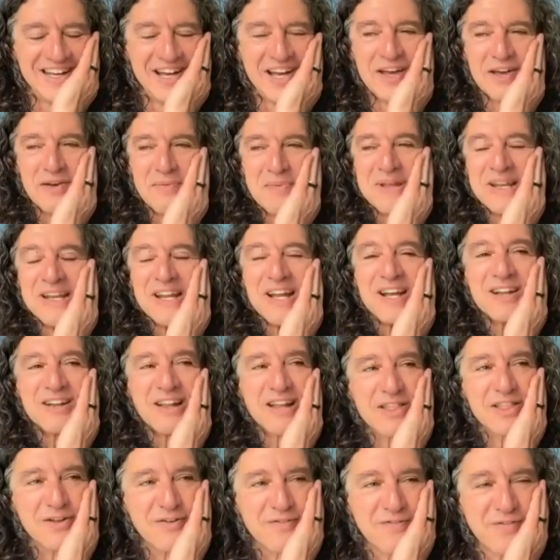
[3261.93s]
I mean,
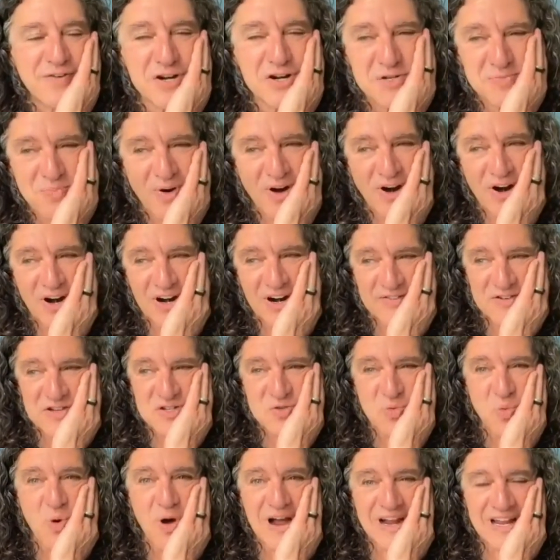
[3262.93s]
like the first part of
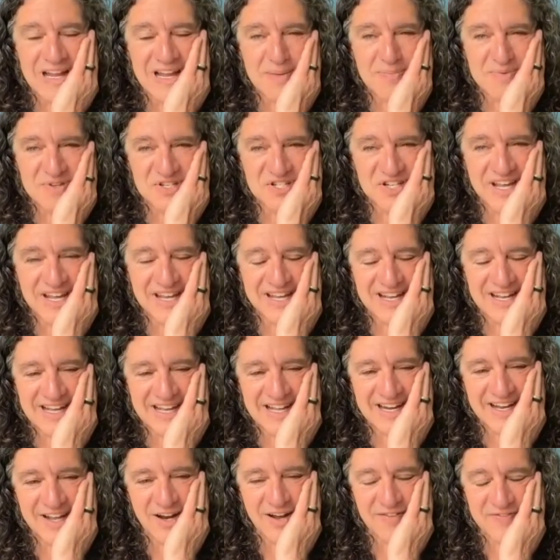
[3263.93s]
just walking up and saying, Can I
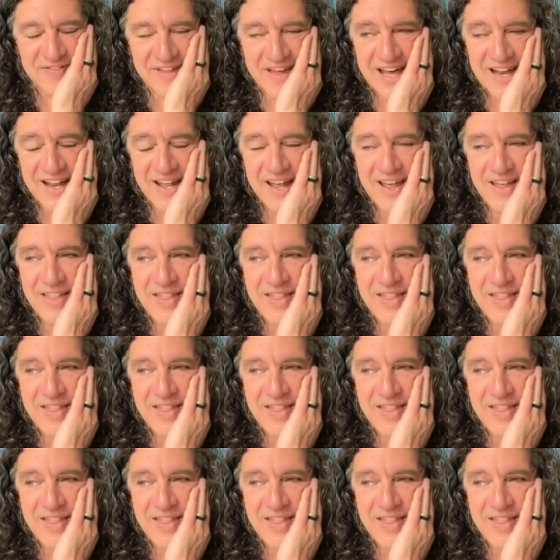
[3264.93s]
get a hit off that?